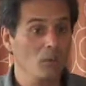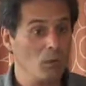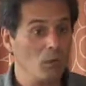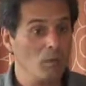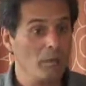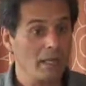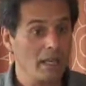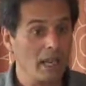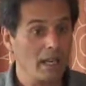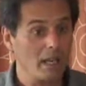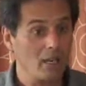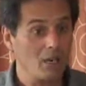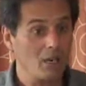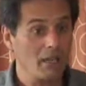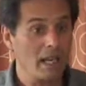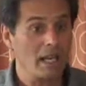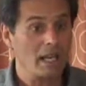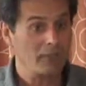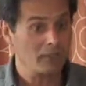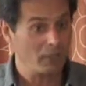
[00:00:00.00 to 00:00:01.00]
And what we got
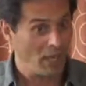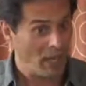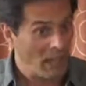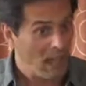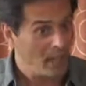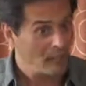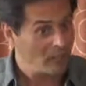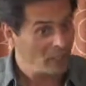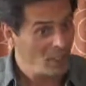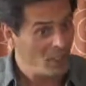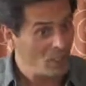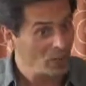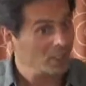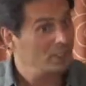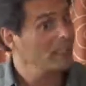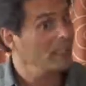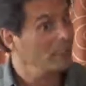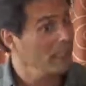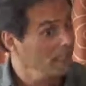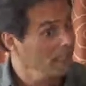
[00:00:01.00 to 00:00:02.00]
going on, if you haven't
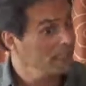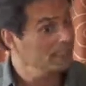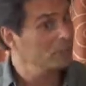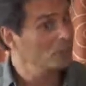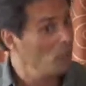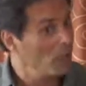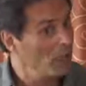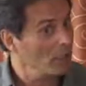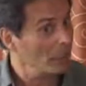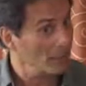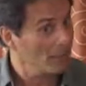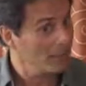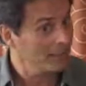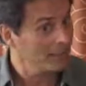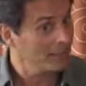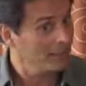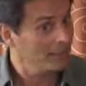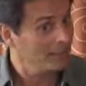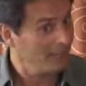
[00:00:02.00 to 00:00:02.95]
noticed, isn't working.